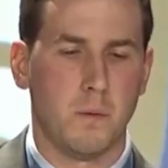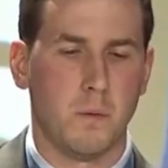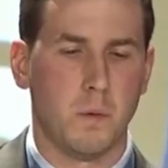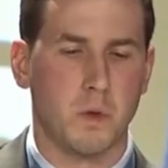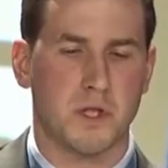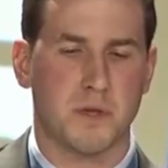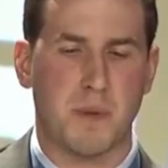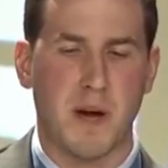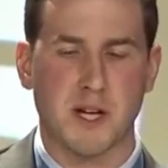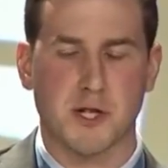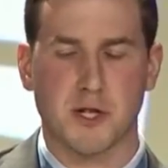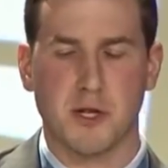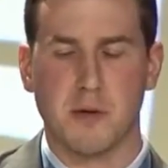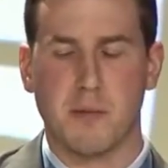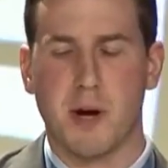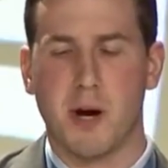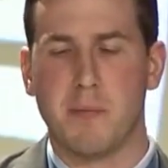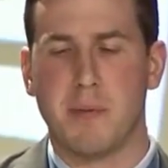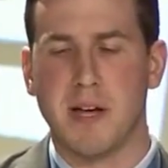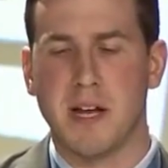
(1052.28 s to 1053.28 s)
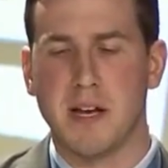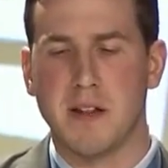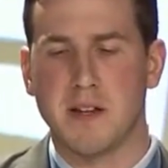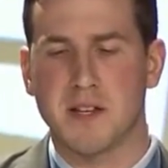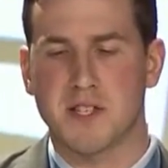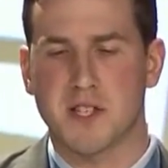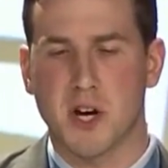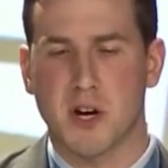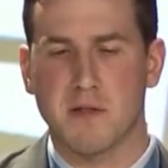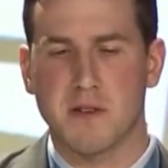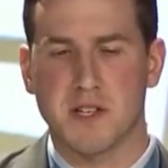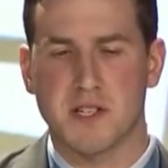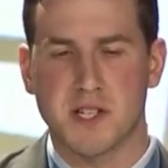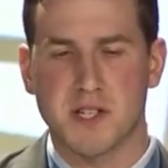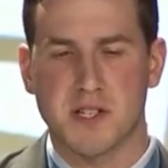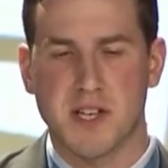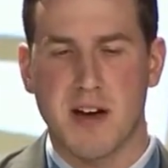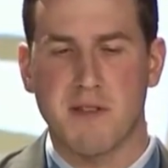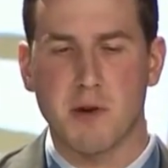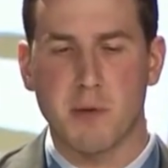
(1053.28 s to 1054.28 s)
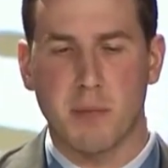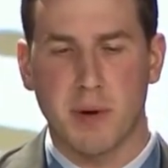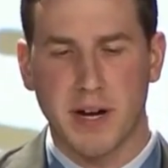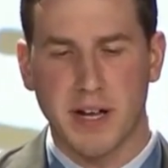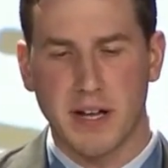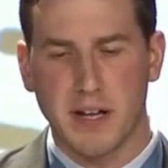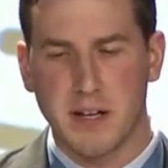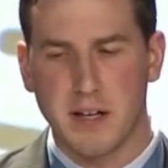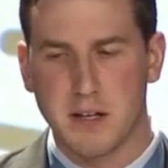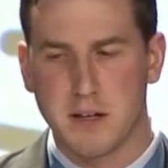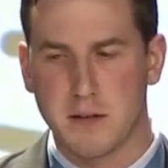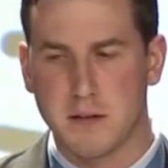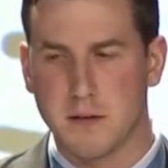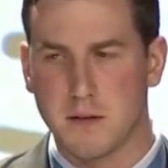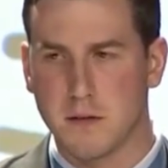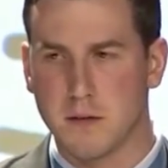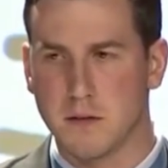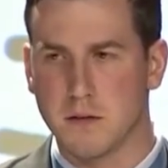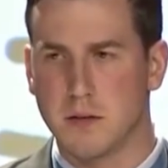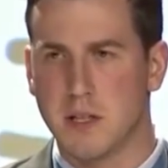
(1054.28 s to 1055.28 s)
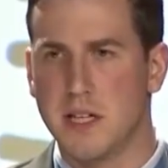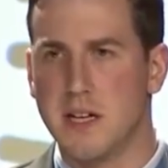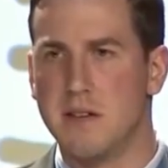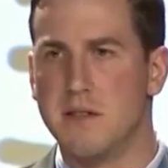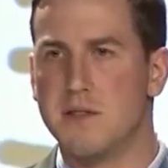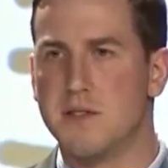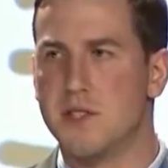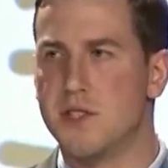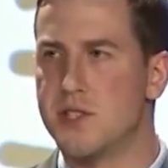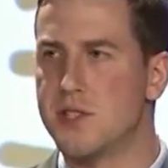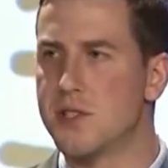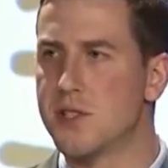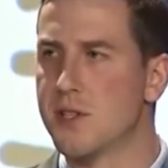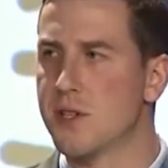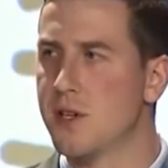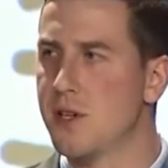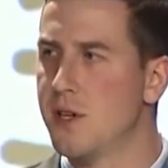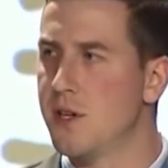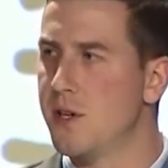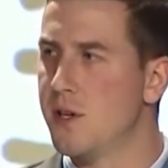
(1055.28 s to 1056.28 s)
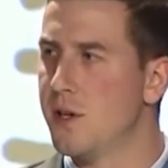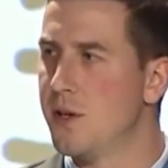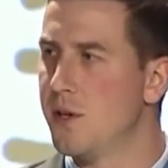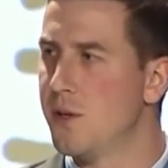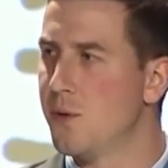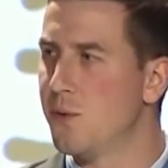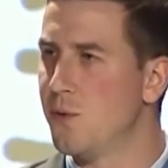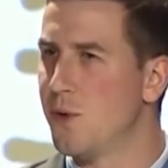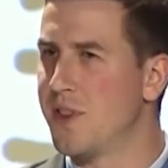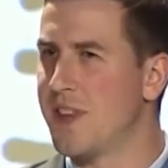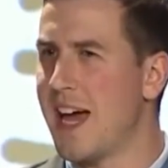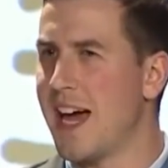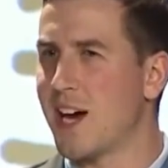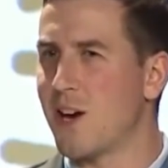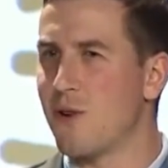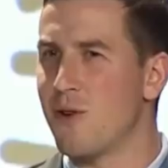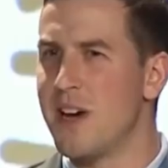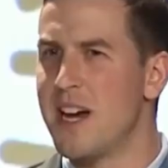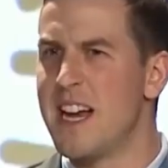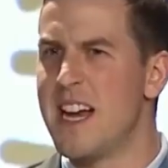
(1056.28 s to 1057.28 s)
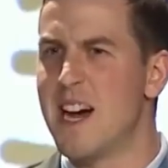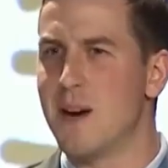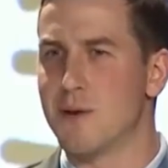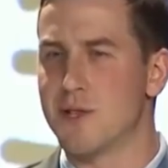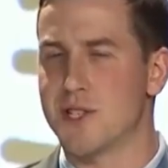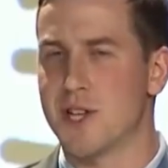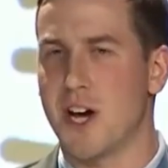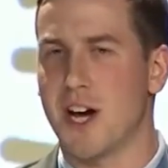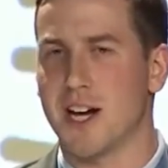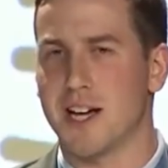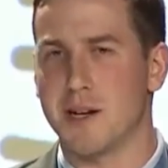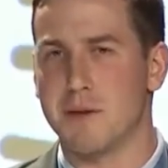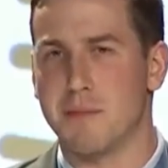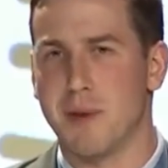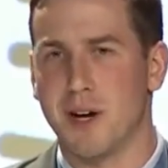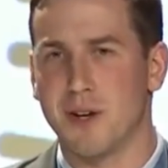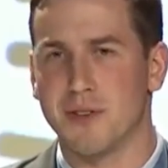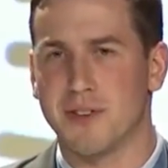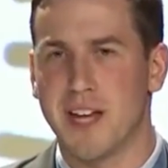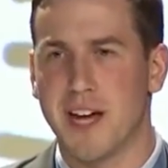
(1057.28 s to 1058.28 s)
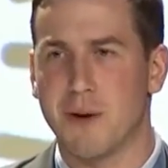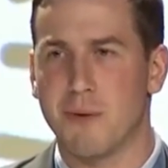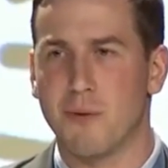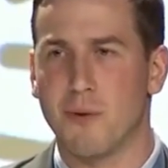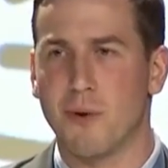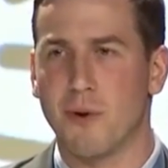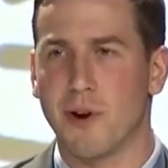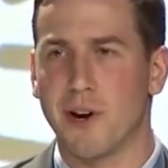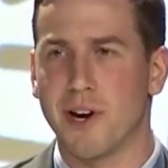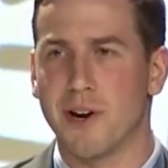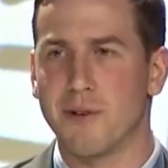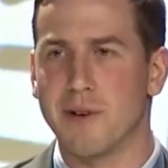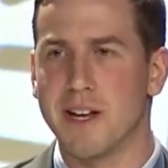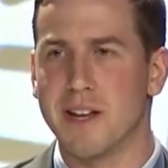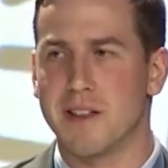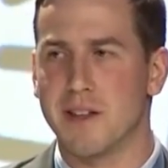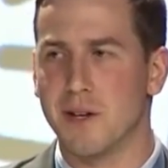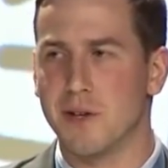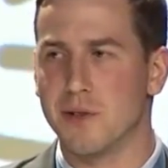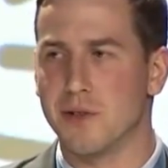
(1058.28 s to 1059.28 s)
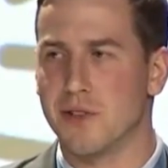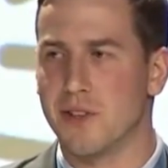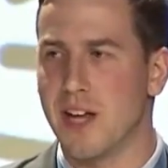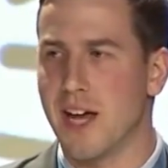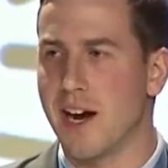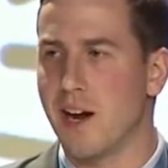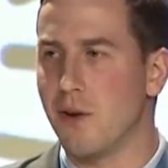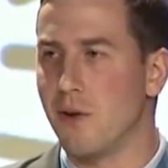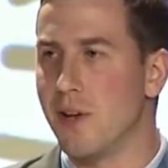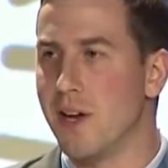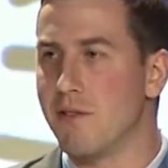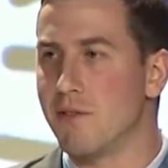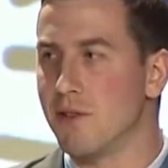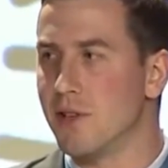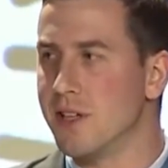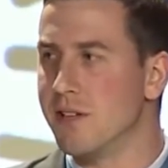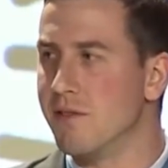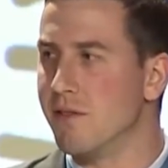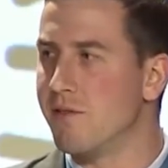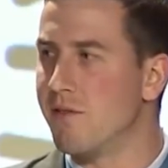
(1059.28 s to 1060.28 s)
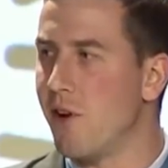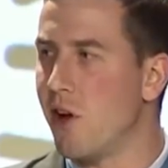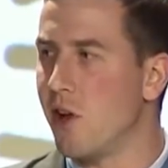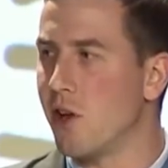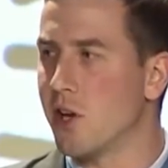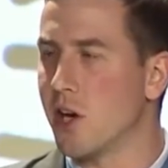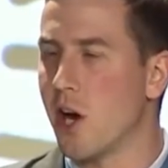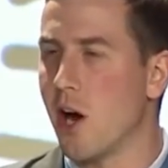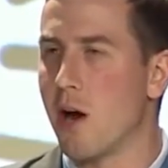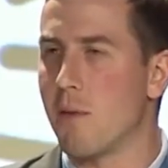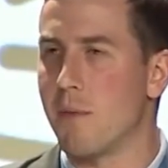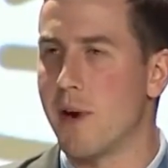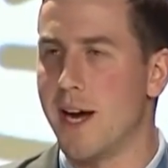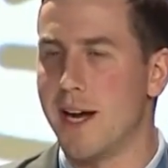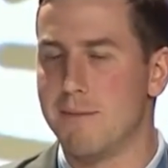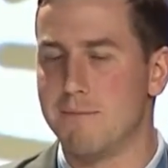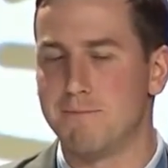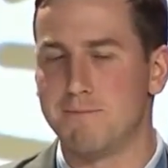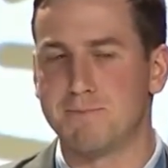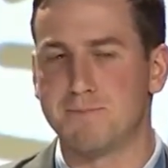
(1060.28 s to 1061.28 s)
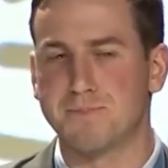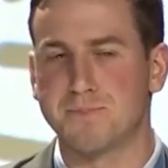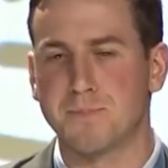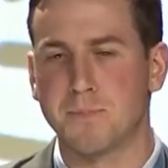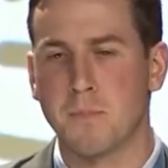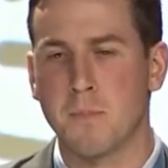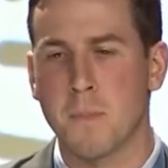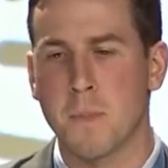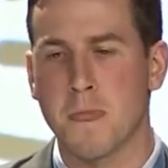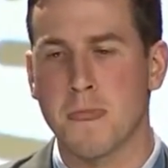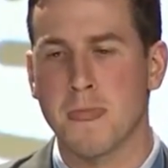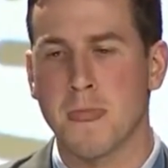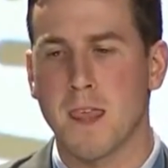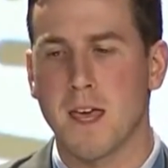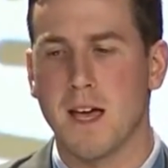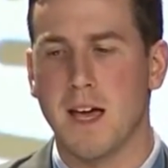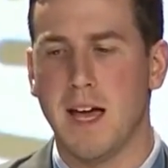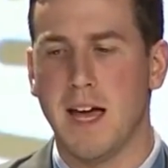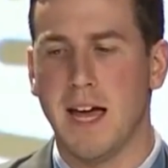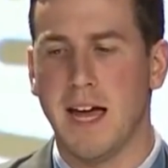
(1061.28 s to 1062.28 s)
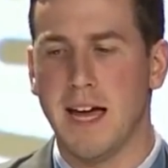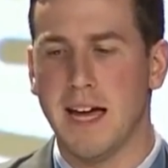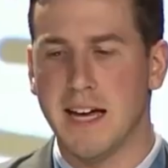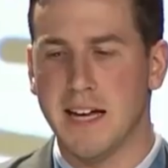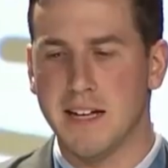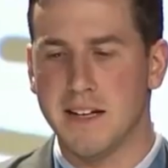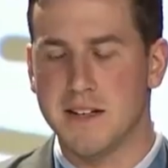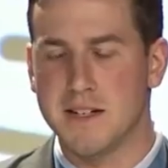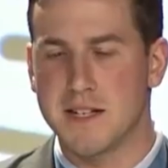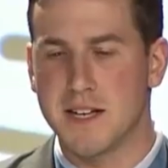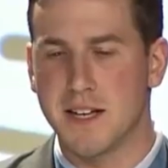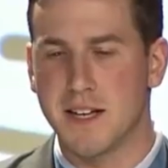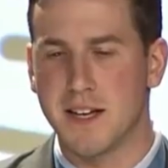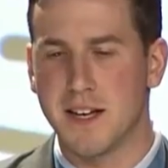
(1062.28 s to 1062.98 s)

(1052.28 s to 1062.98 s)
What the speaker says: What's special about being in the service is everybody lives with that creed I was talking about, that warrior ethos, that I'll never leave a fallen comrade. And